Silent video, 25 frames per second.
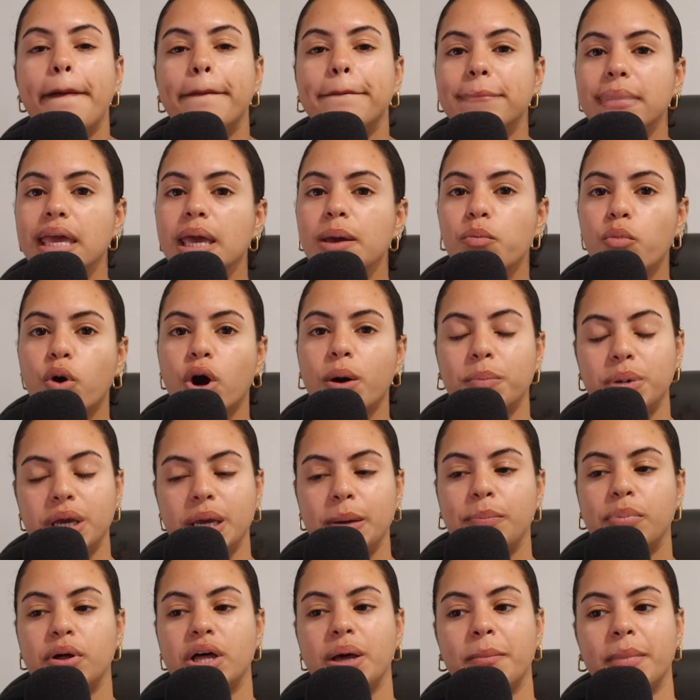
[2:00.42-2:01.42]
meet more
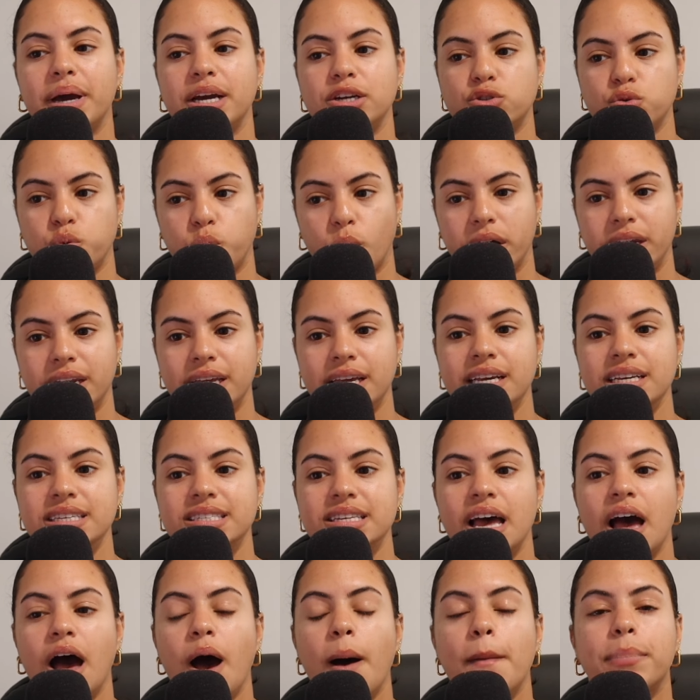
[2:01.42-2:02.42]
people in my
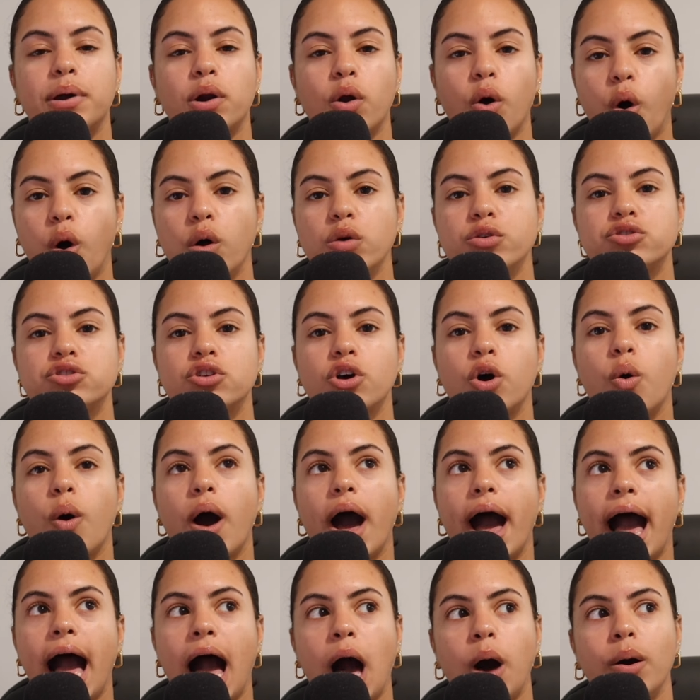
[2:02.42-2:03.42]
20s, but also
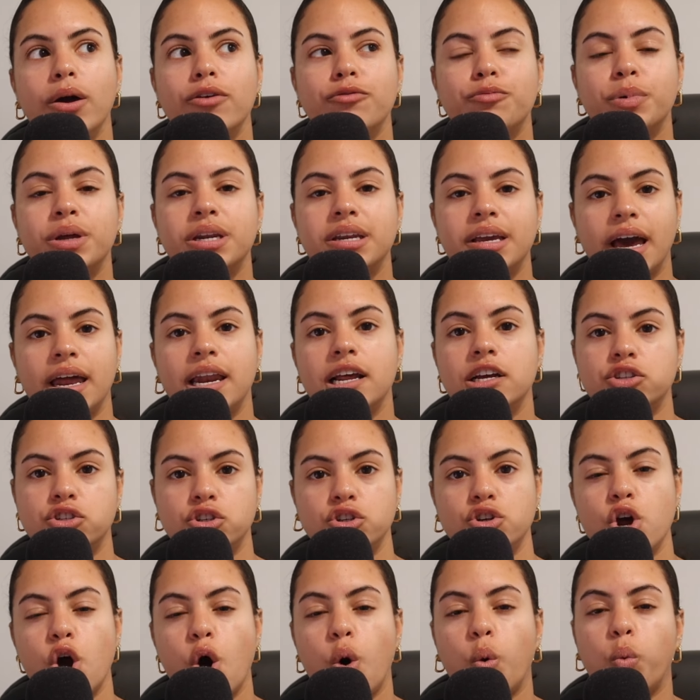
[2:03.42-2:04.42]
how I've been getting to
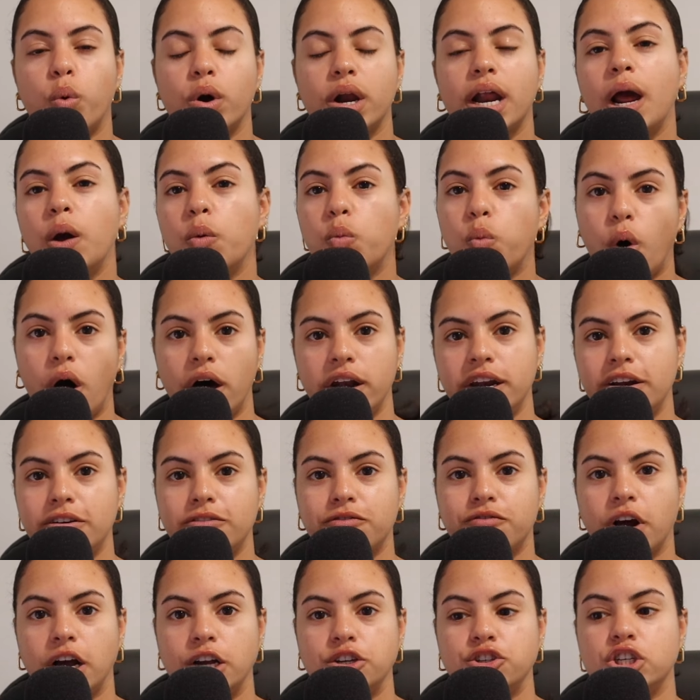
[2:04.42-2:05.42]
know what I want in
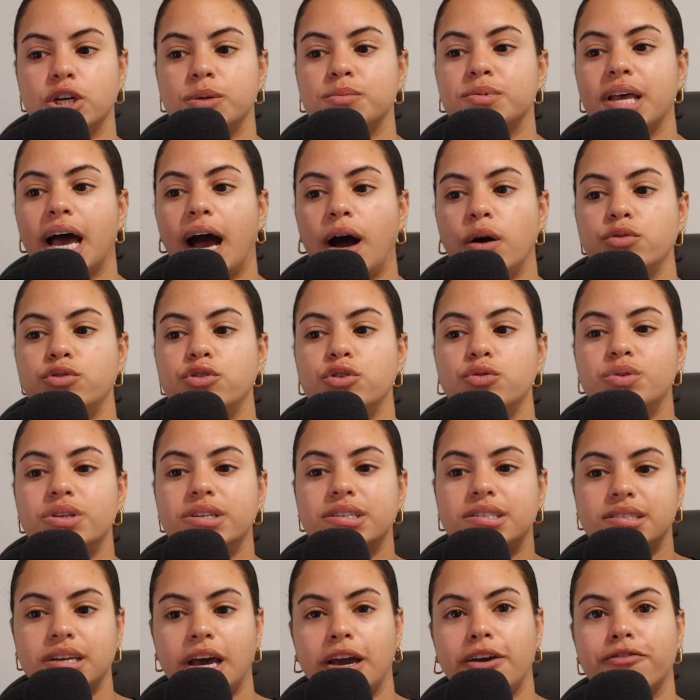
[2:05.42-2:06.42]
friendships, how to
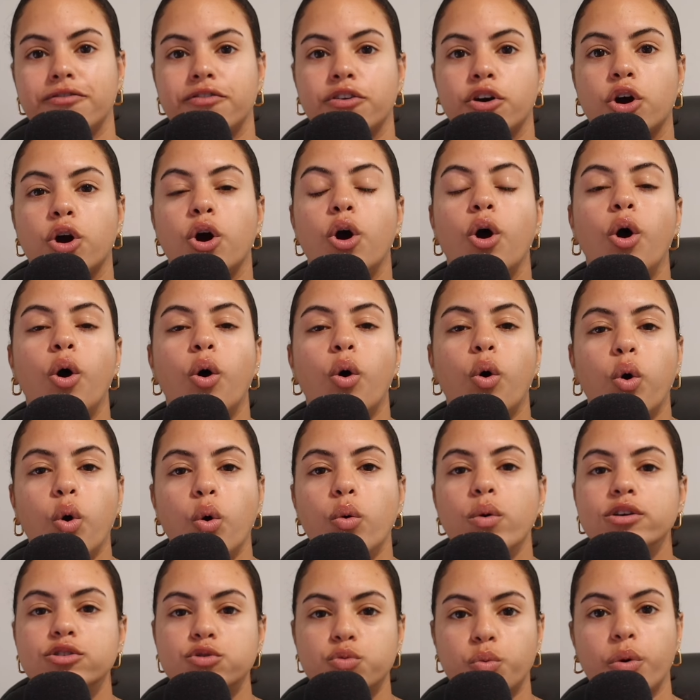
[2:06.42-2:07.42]
decipher
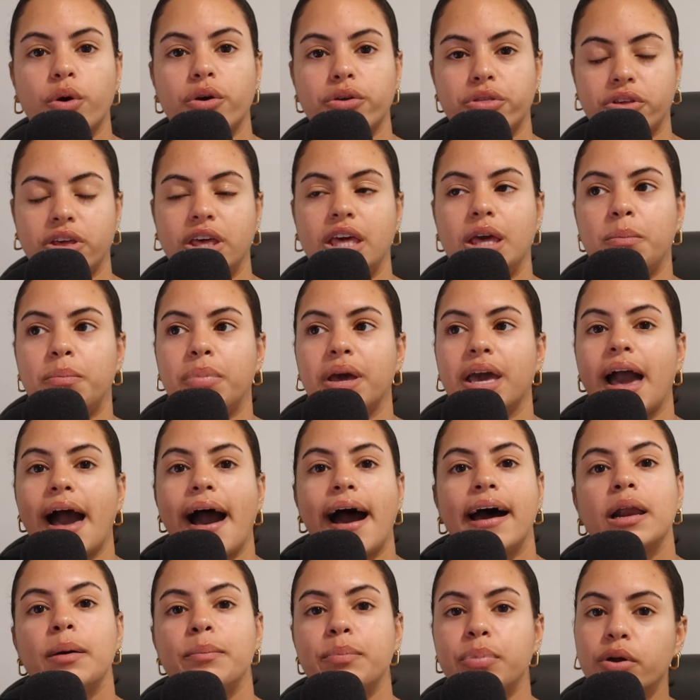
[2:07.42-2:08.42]
who is worth keeping,
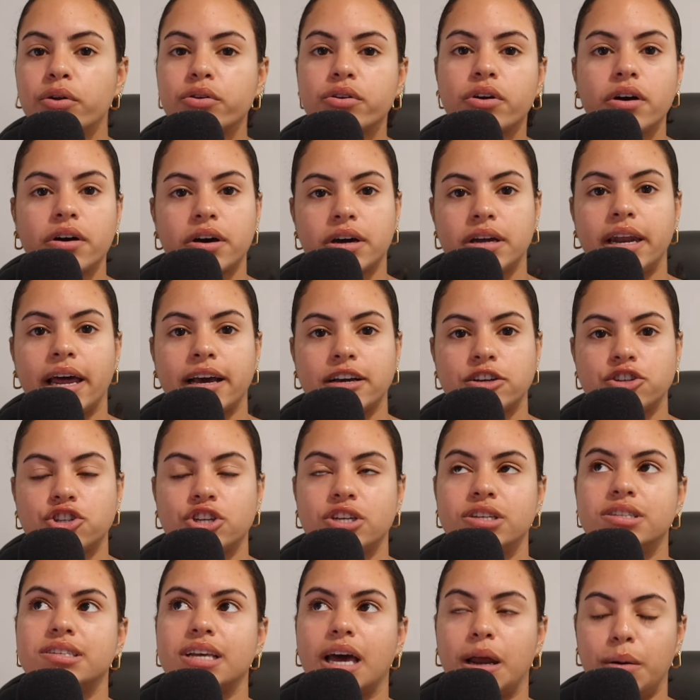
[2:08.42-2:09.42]
how to build good
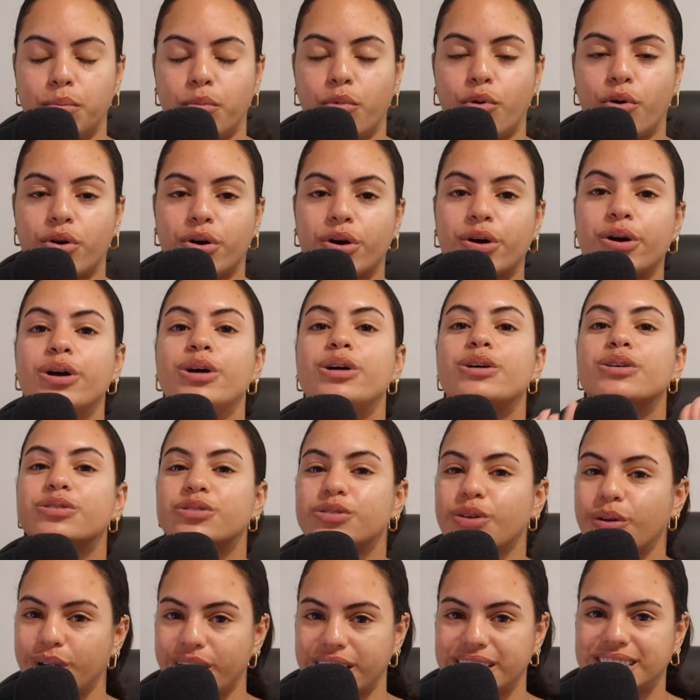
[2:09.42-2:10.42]
connections, and more.
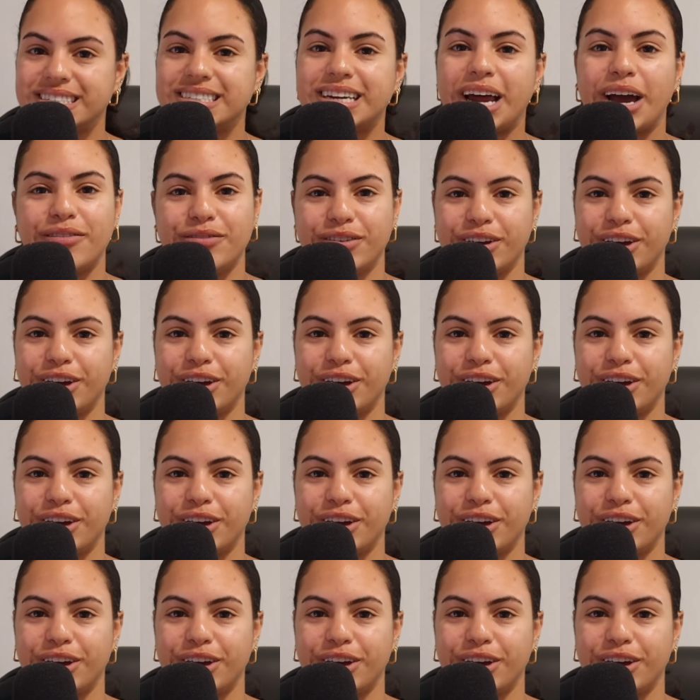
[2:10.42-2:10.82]
So let's dive